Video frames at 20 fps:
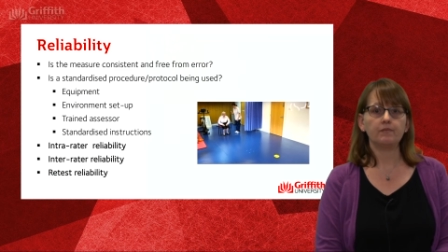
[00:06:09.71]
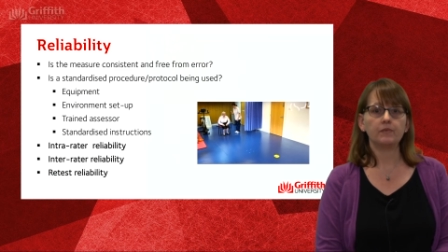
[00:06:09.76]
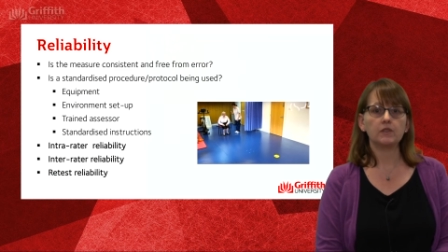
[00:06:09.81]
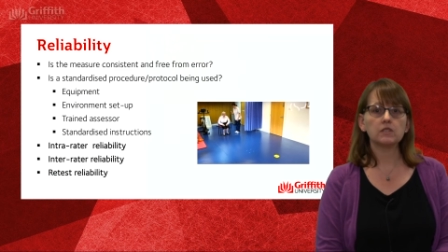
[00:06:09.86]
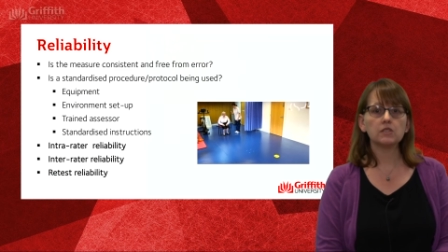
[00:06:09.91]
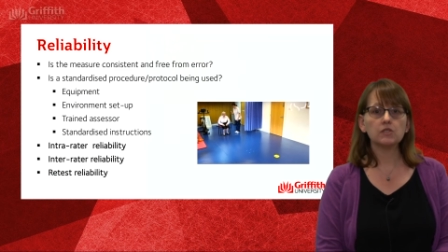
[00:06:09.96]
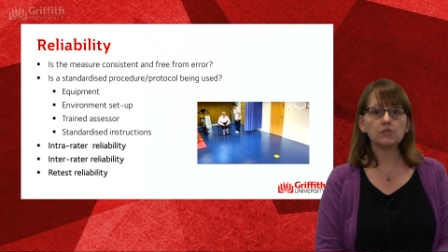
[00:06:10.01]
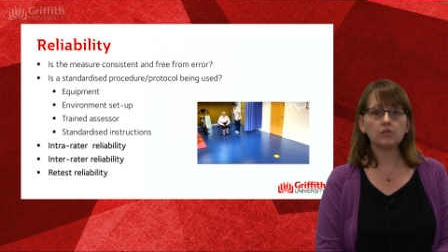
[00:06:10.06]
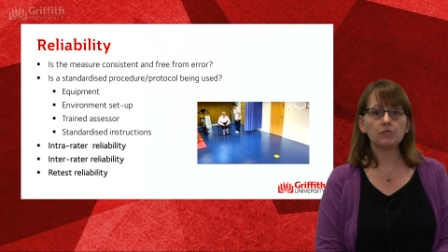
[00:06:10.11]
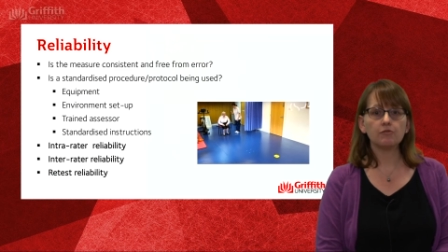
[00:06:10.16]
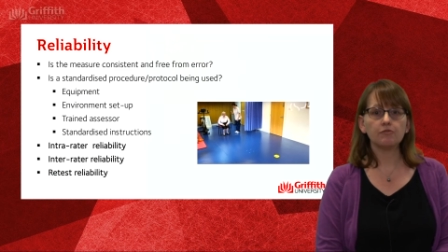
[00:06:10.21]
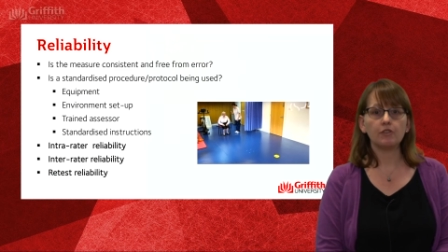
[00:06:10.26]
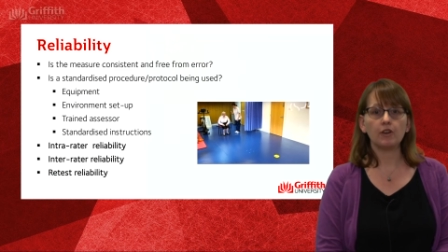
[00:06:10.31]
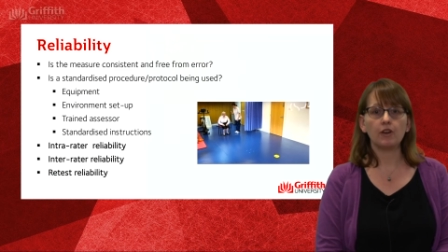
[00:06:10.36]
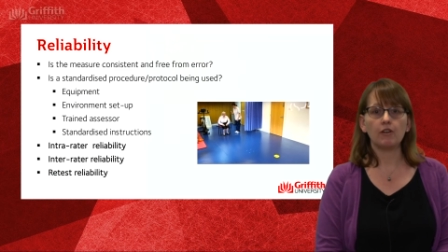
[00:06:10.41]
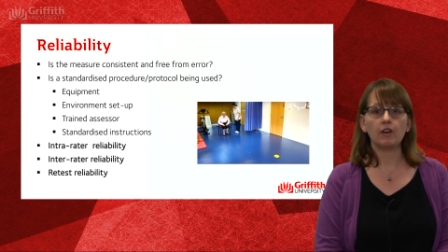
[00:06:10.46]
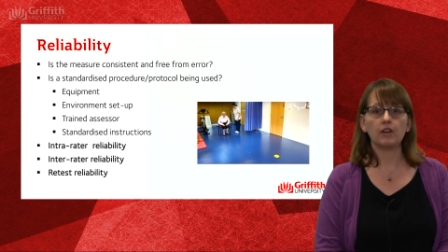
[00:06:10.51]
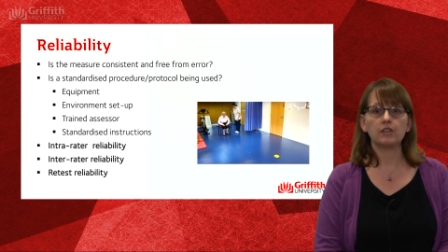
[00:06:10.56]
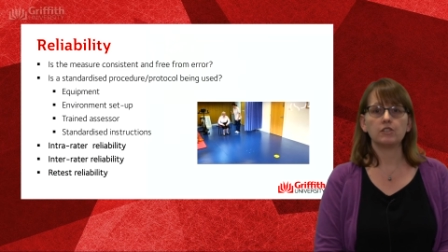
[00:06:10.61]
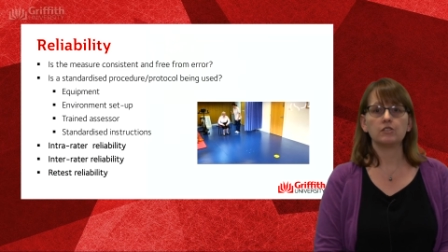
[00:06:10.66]
this is
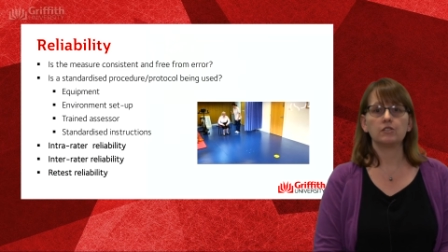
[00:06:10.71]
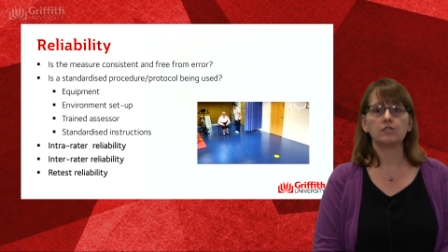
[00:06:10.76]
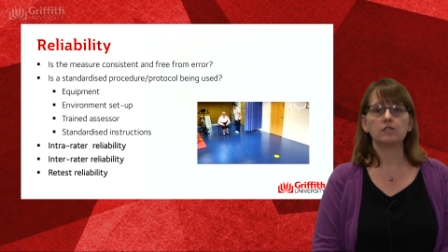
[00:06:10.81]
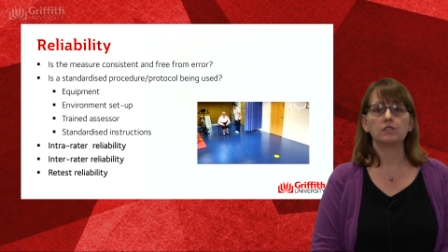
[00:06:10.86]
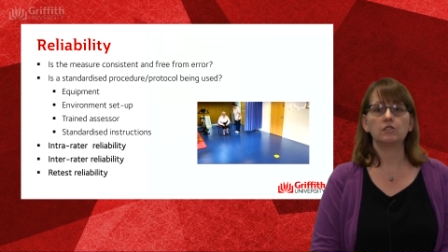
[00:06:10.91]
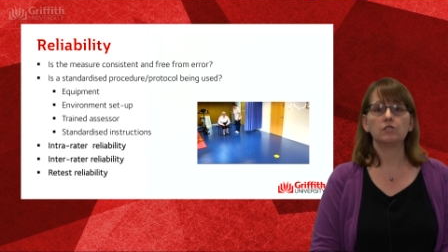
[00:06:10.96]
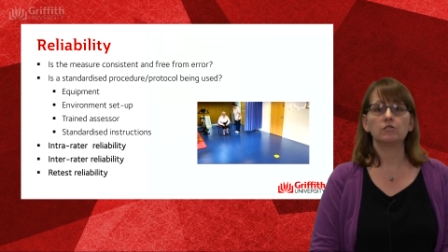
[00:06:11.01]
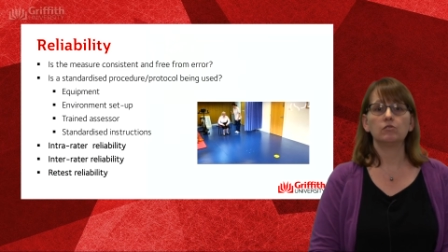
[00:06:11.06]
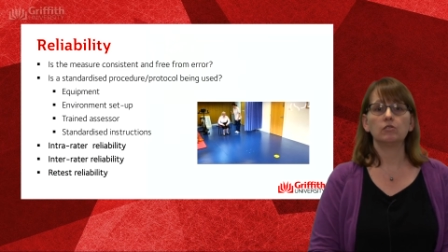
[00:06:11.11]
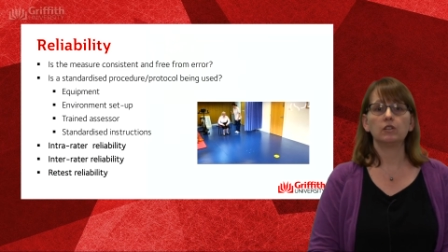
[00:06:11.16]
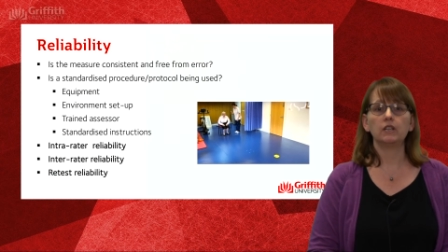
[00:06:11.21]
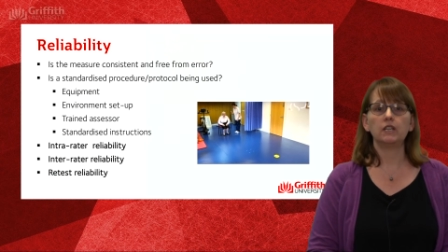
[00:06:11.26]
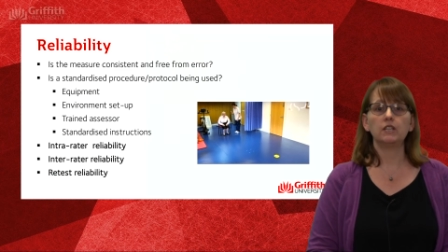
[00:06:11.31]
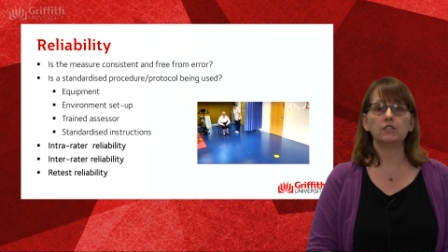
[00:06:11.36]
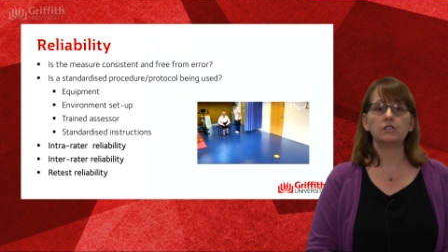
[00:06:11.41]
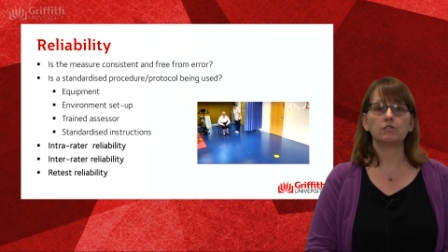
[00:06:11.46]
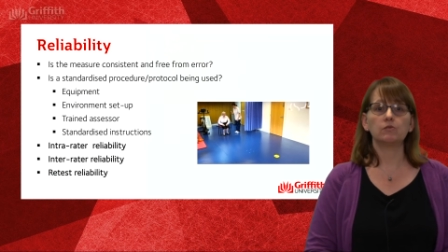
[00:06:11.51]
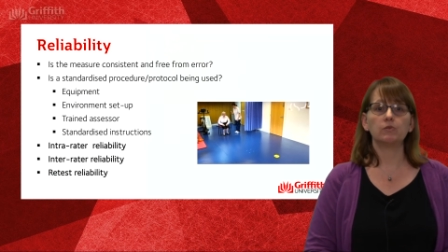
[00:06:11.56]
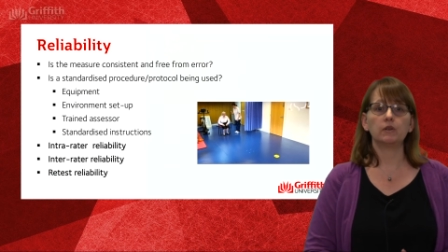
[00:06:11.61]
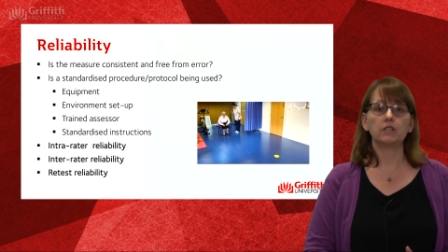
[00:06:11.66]
referring to the degree
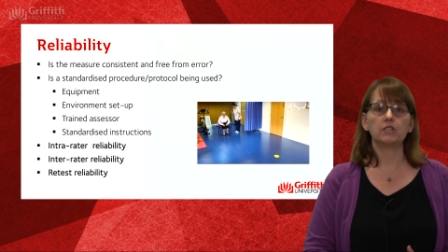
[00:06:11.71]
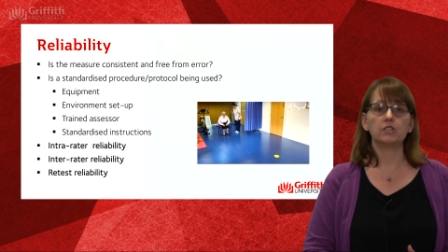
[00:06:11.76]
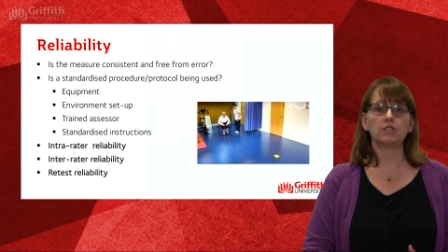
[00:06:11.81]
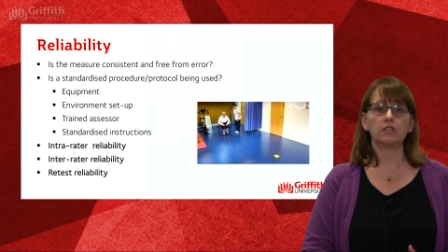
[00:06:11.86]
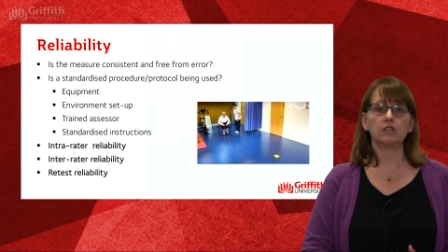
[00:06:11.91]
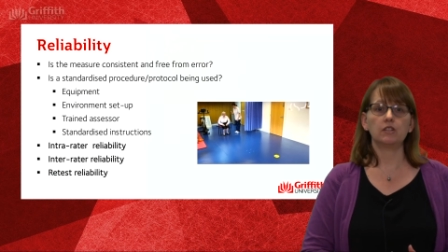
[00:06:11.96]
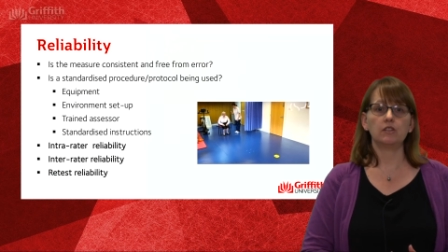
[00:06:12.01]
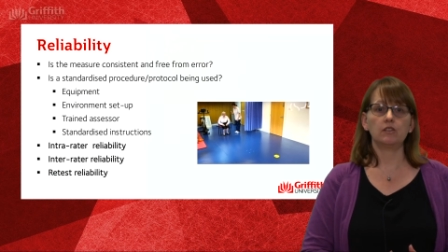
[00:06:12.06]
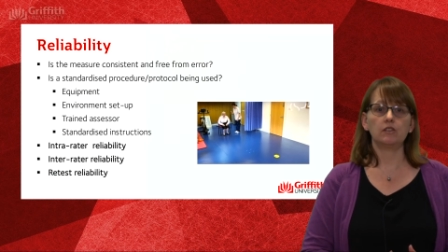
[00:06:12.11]
to which